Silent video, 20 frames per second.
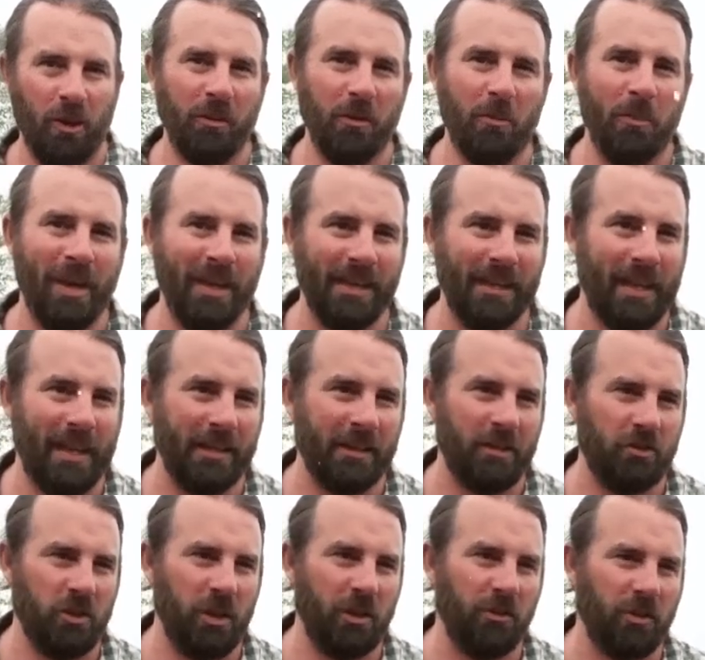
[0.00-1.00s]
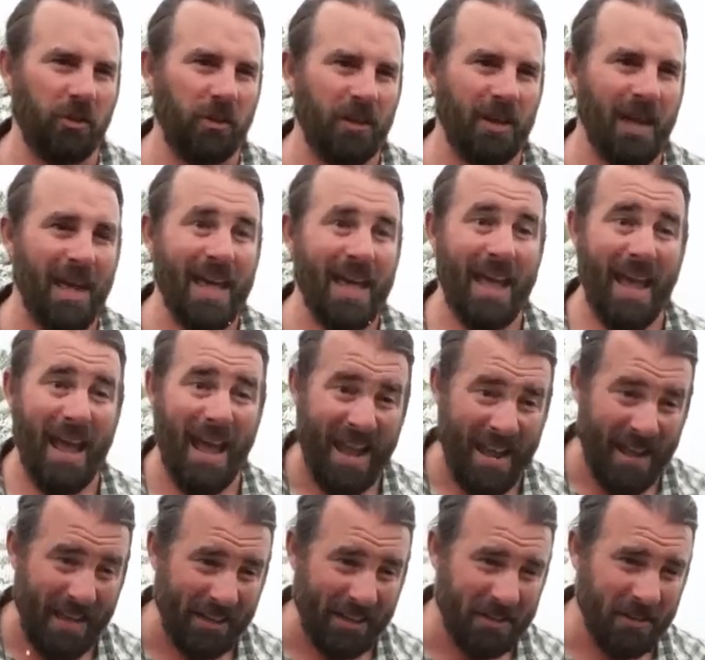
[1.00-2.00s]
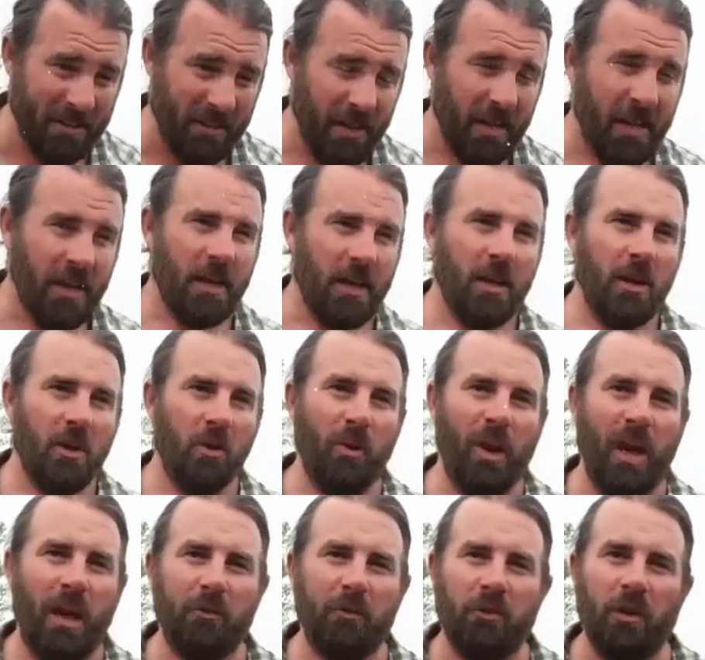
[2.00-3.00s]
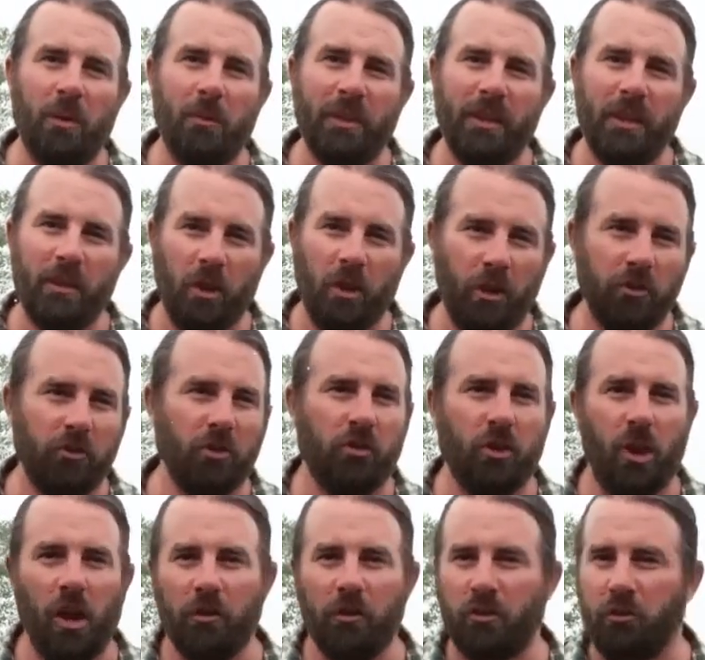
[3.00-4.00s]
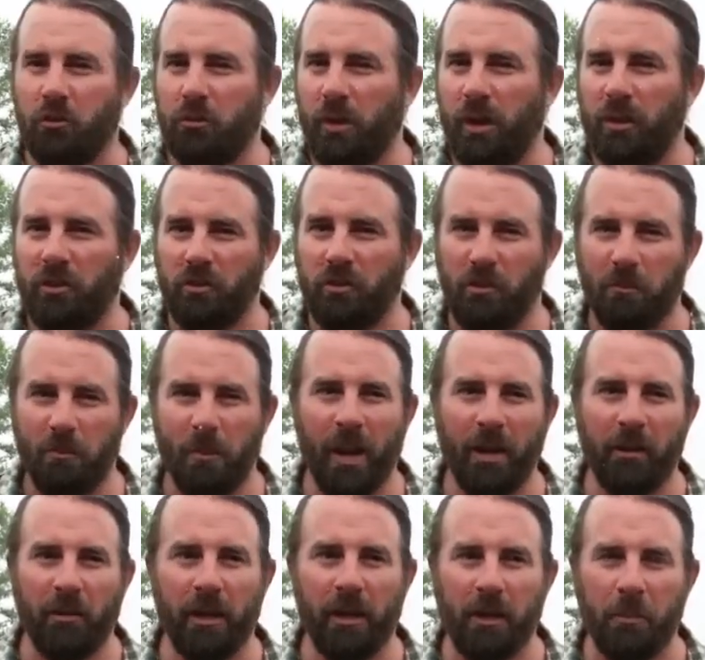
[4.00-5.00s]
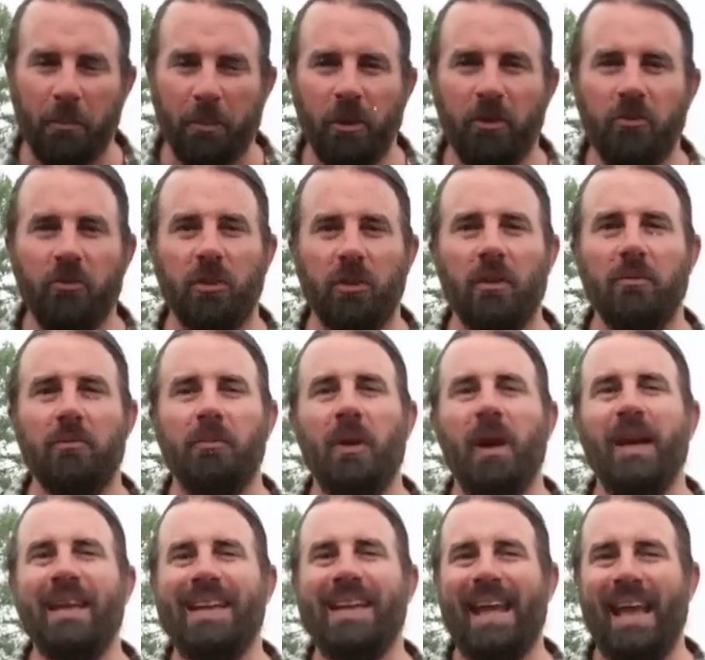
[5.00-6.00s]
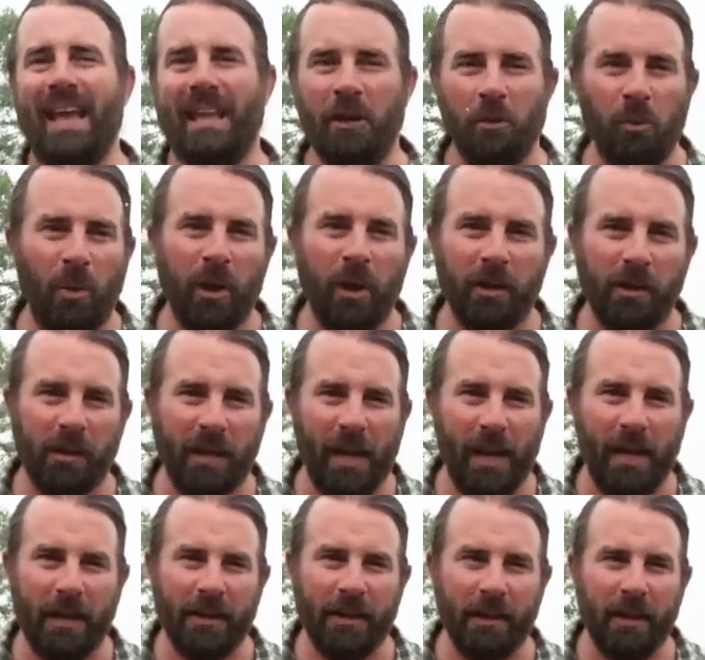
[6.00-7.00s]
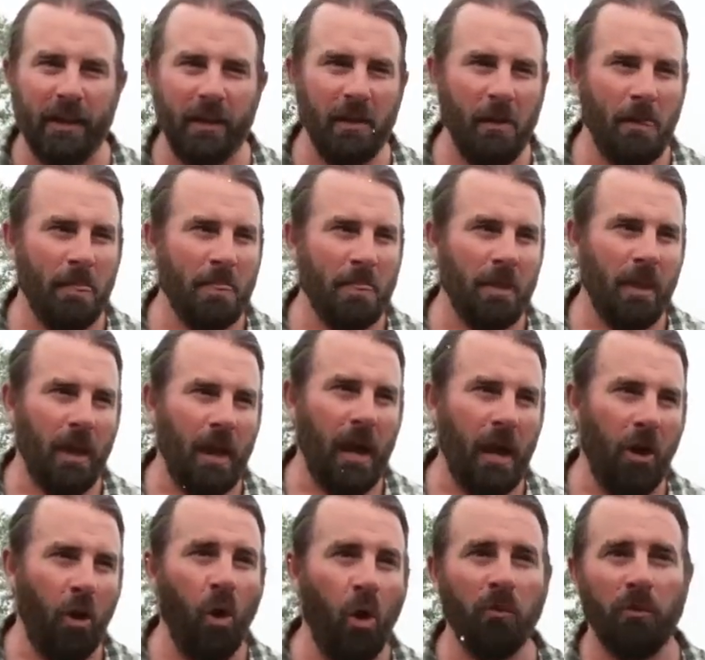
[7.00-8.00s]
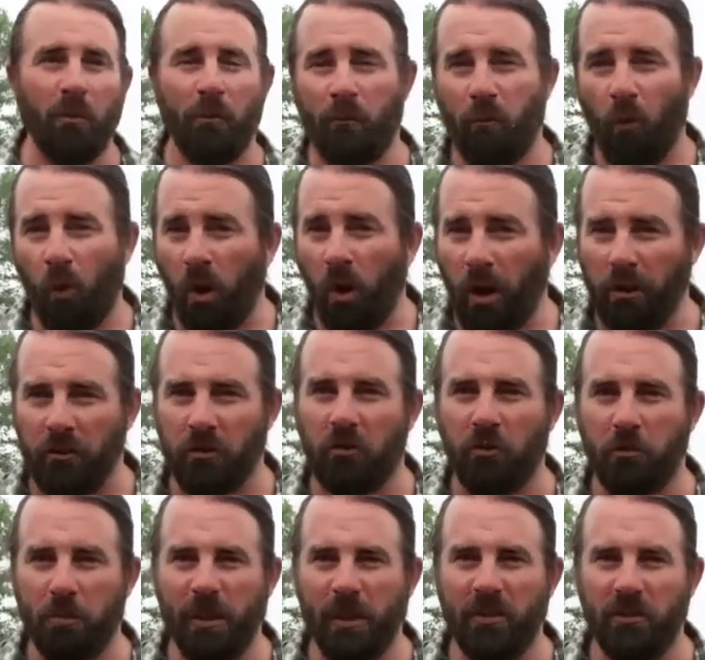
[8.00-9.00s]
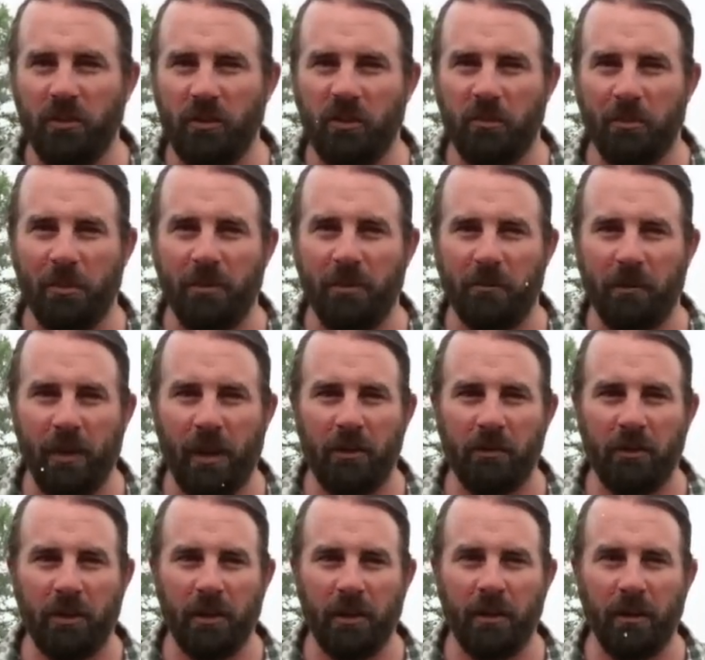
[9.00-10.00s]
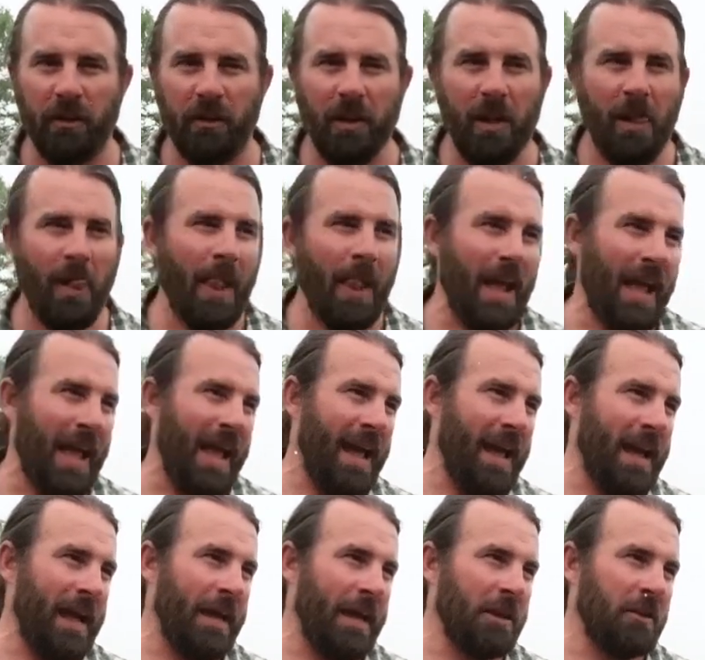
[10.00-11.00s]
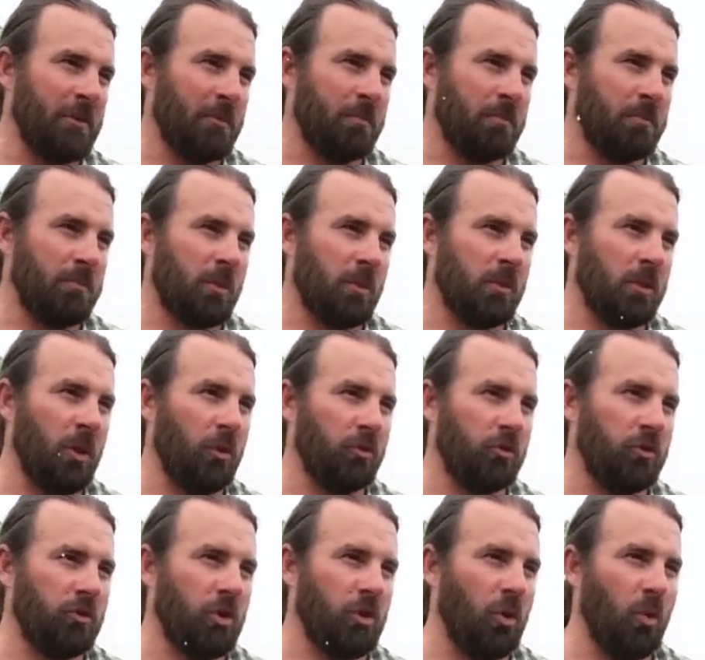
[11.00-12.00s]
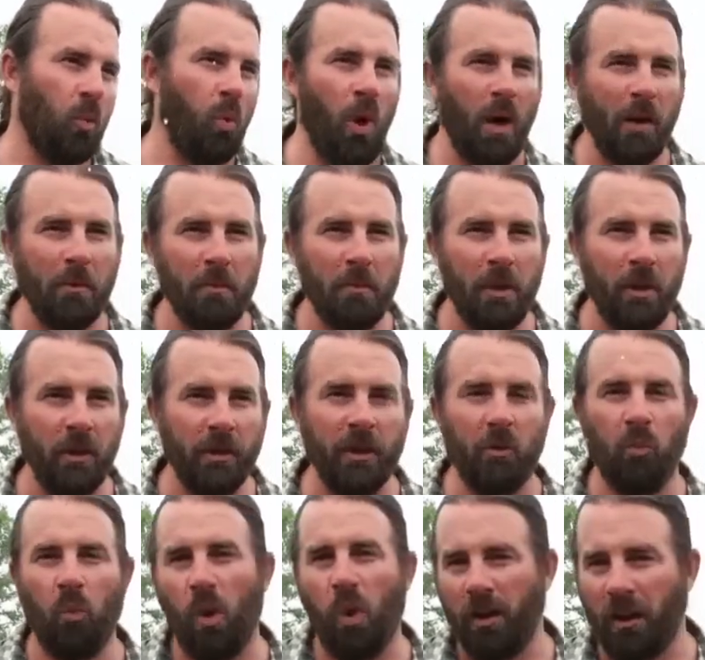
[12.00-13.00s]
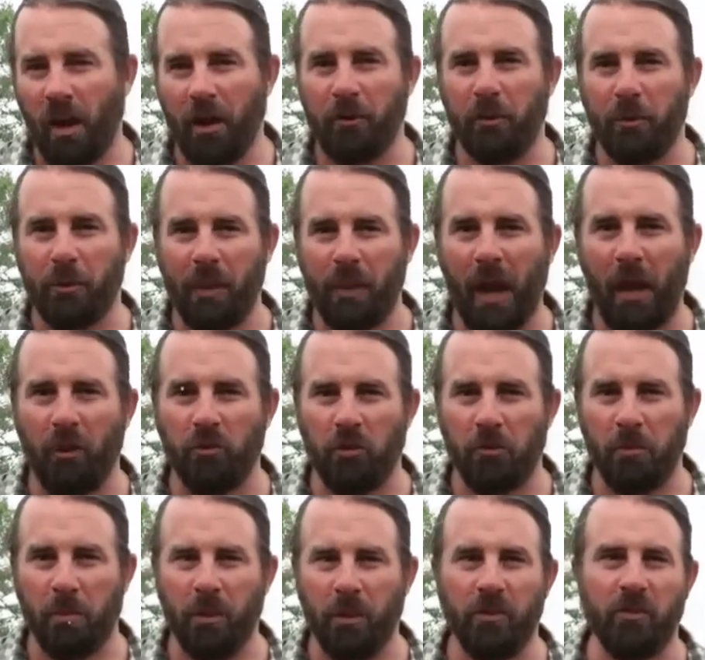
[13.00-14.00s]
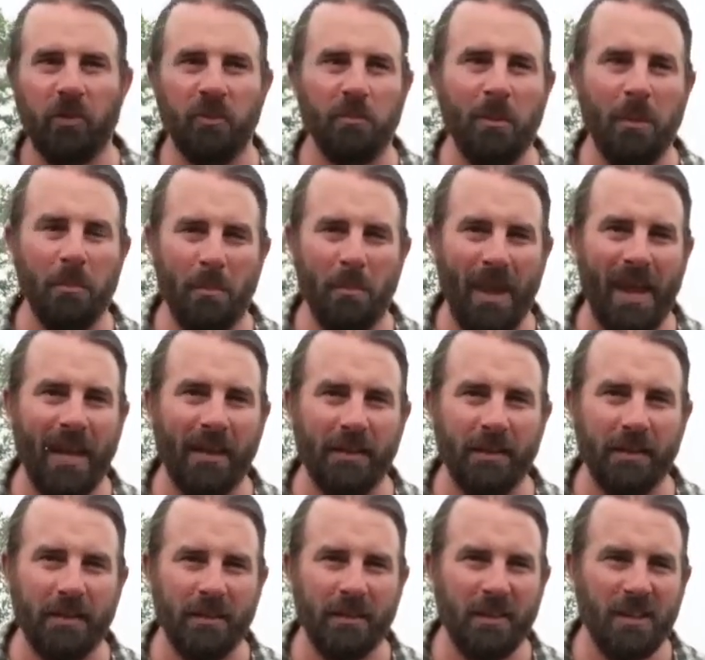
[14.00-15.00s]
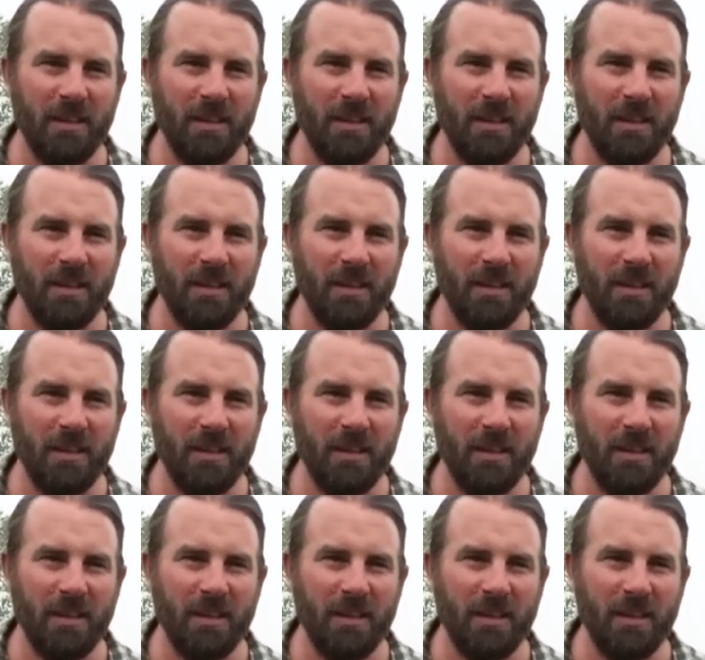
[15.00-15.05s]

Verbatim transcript: on the mainland adjacent and we have some of the largest concentrations of migrating birds you can find anywhere in Canada. Uh, over 400 species have been found here and close to 1,100,000 birds have been banded.